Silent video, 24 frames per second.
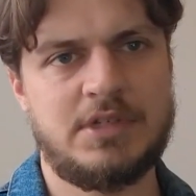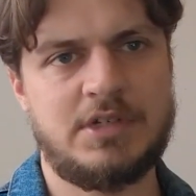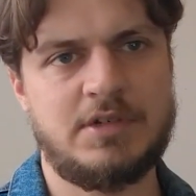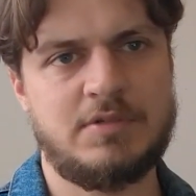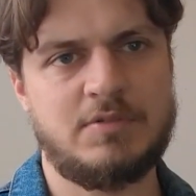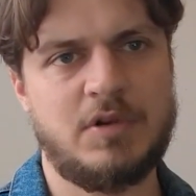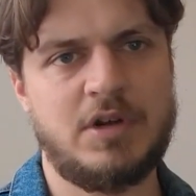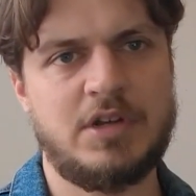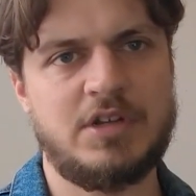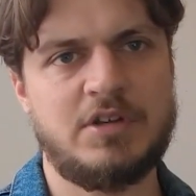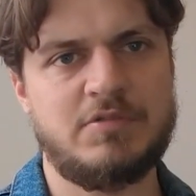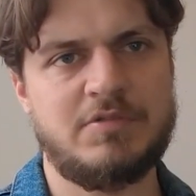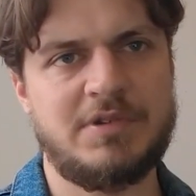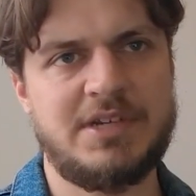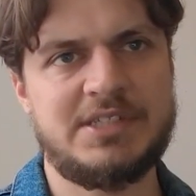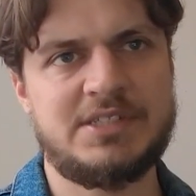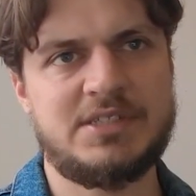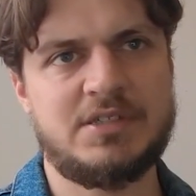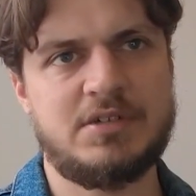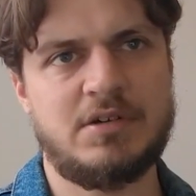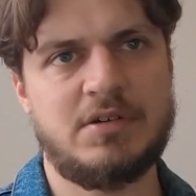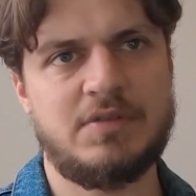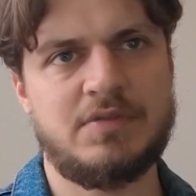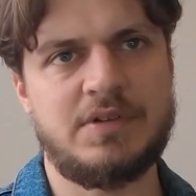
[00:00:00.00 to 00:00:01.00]
they run the
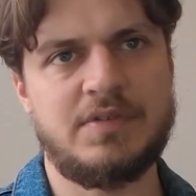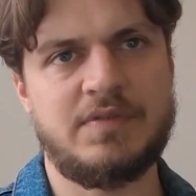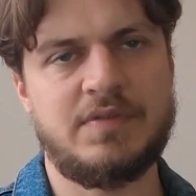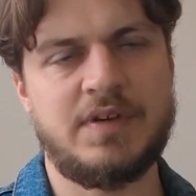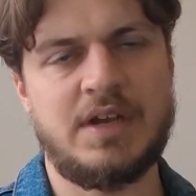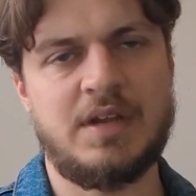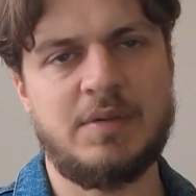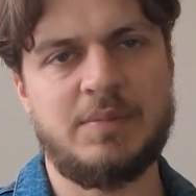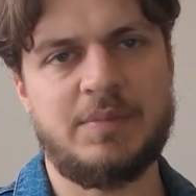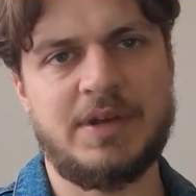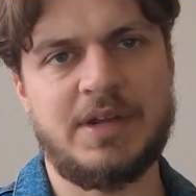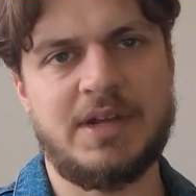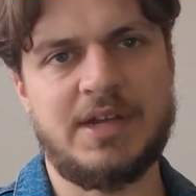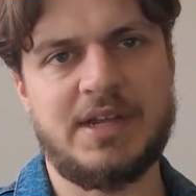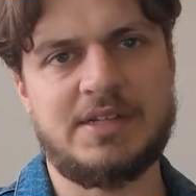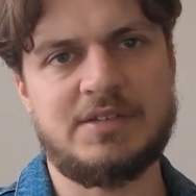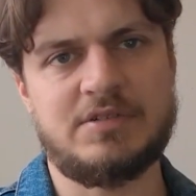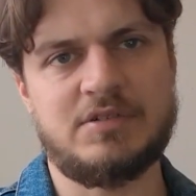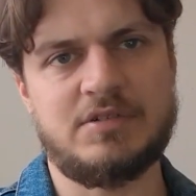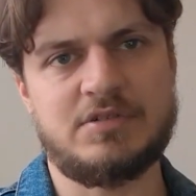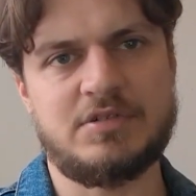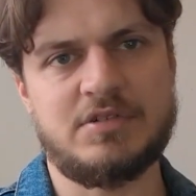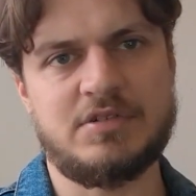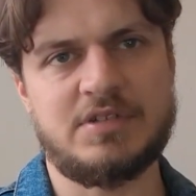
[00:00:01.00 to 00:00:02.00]
risk of developing
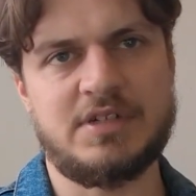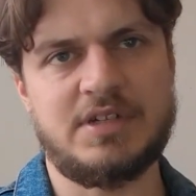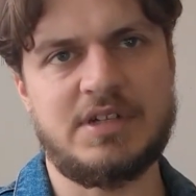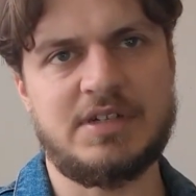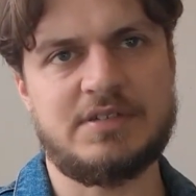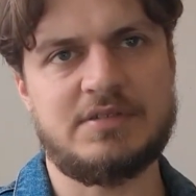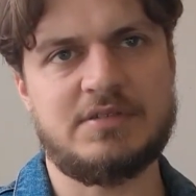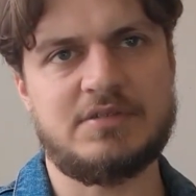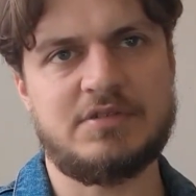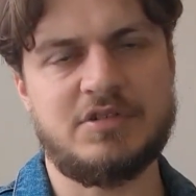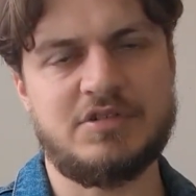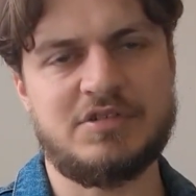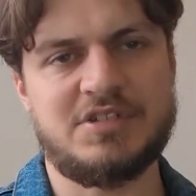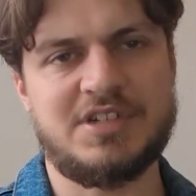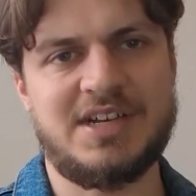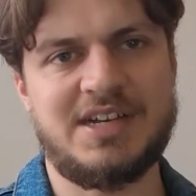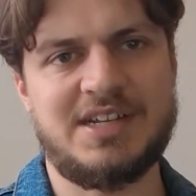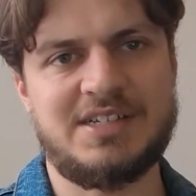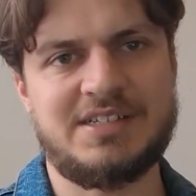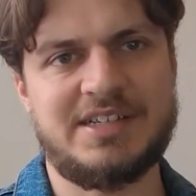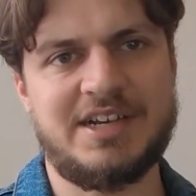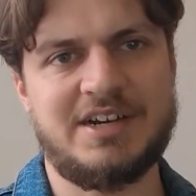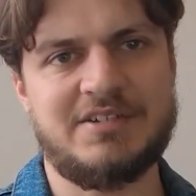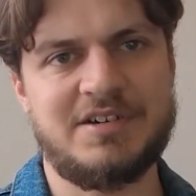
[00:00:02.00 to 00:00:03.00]
into
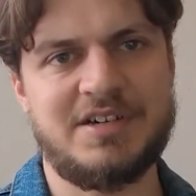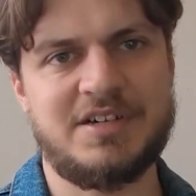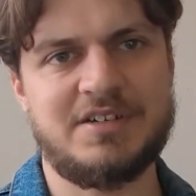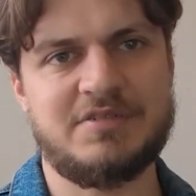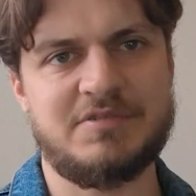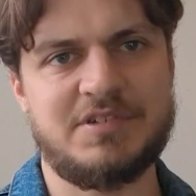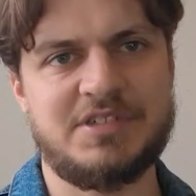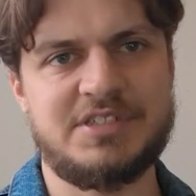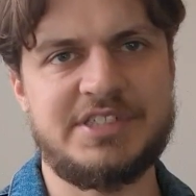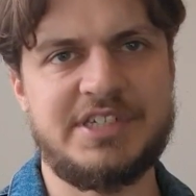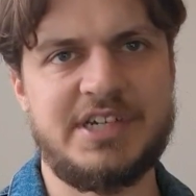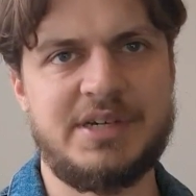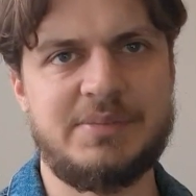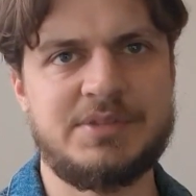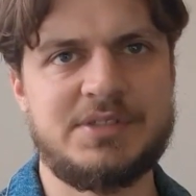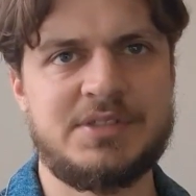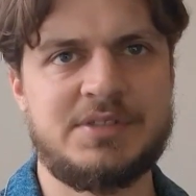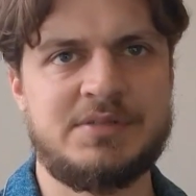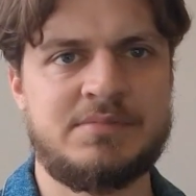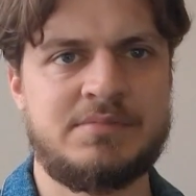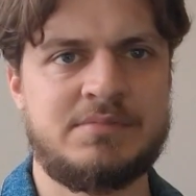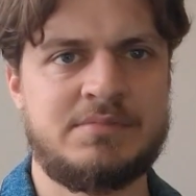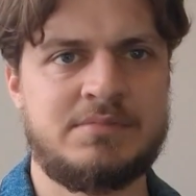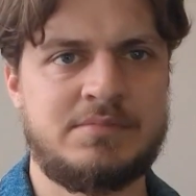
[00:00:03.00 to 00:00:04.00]
totalitarian
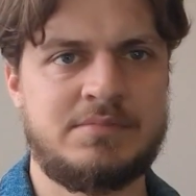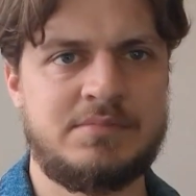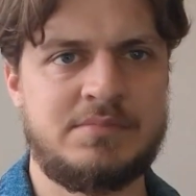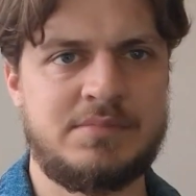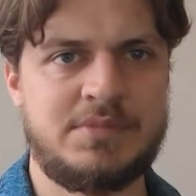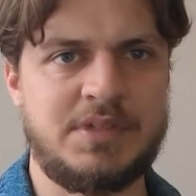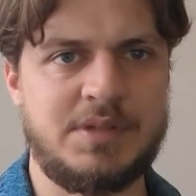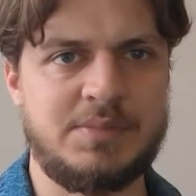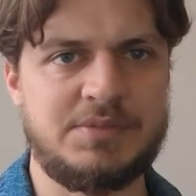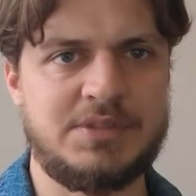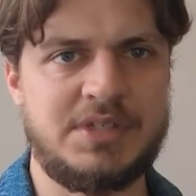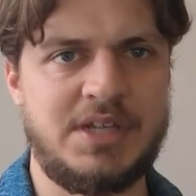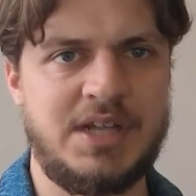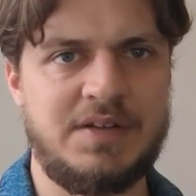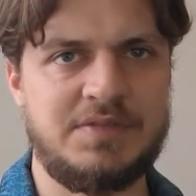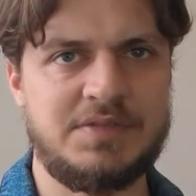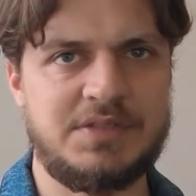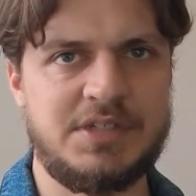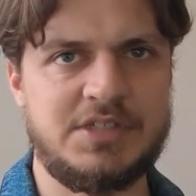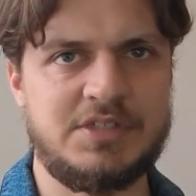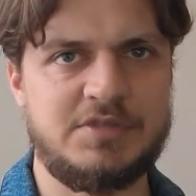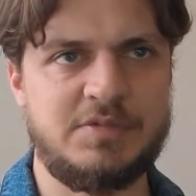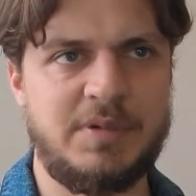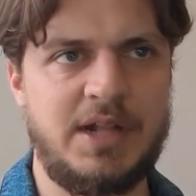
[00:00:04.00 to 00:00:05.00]
regimes
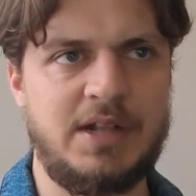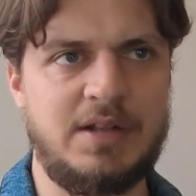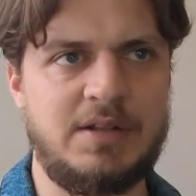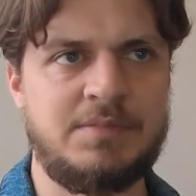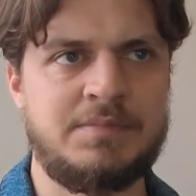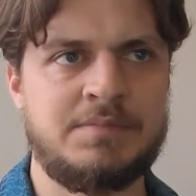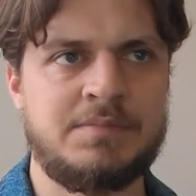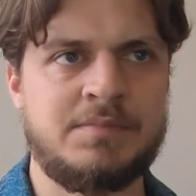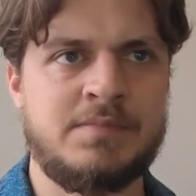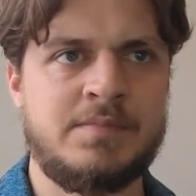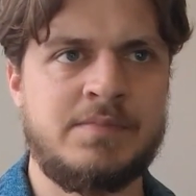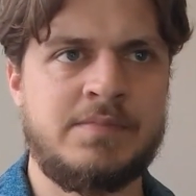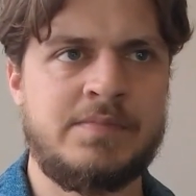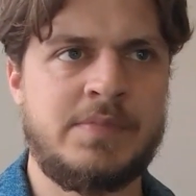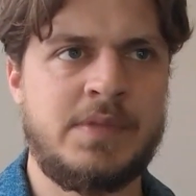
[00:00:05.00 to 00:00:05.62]
themselves as well.